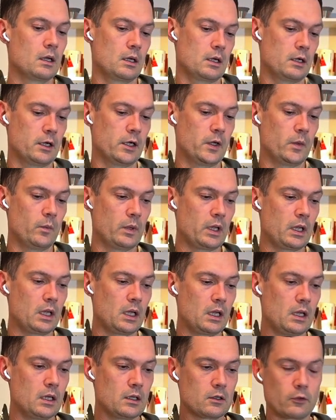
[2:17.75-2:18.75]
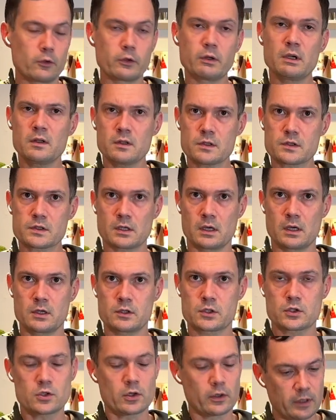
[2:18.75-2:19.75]
And looking at the size
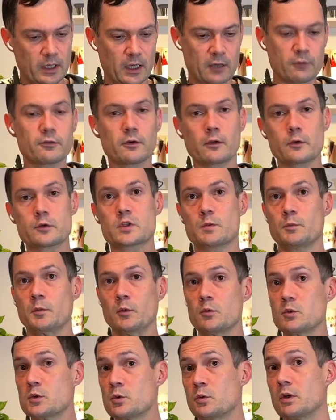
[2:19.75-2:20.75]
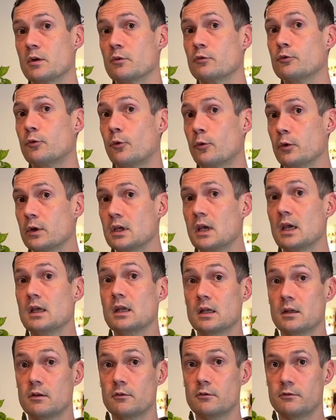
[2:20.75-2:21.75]
chart, I fall somewhere between a 48
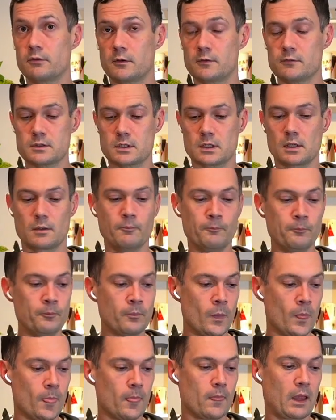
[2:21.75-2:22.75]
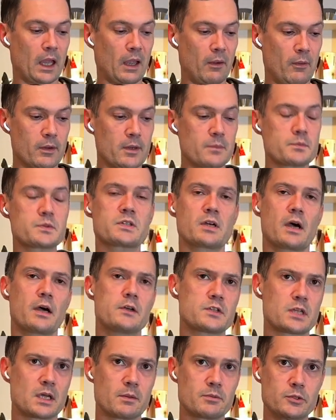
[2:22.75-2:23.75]
and a 50. I wound up
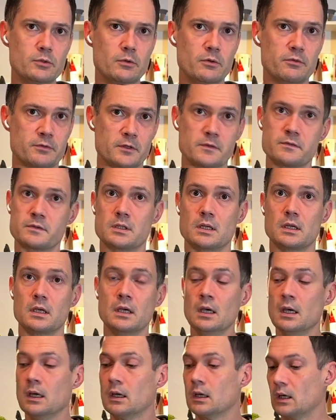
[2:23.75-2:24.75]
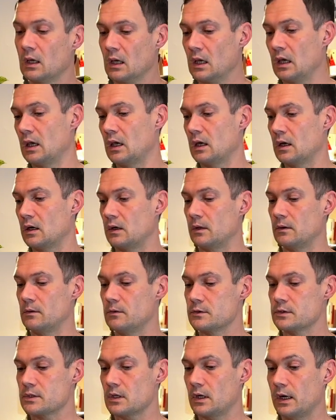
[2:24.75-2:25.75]
sizing up to a 50,
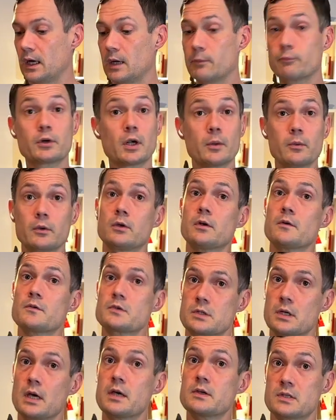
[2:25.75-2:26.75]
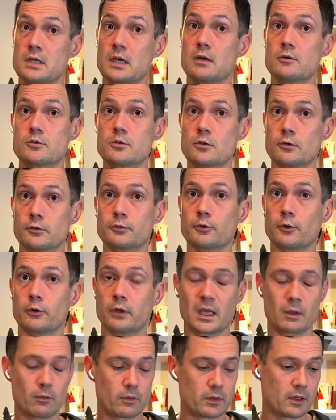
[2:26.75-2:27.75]
and I probably could have sized down to a
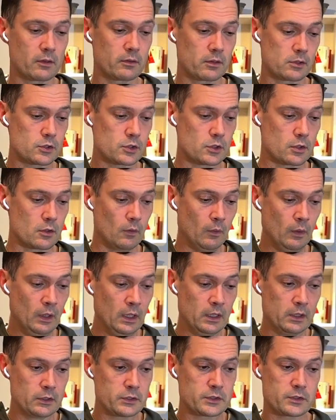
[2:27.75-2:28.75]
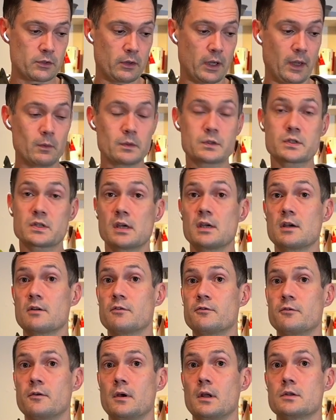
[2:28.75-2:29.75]
48 without issue. So I would say it
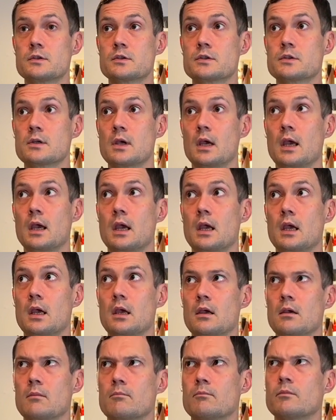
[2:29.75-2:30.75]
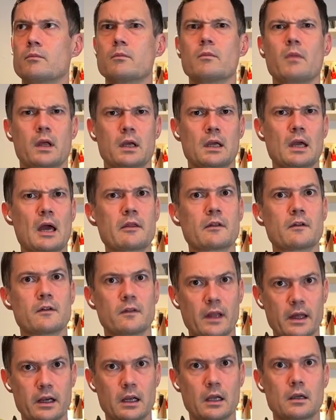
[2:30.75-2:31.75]
fits a like
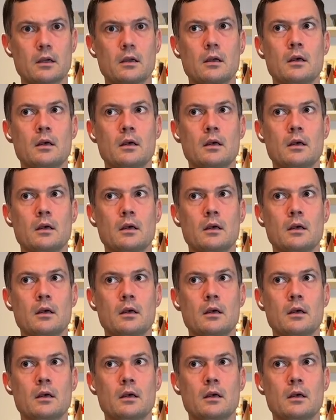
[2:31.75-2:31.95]
athletic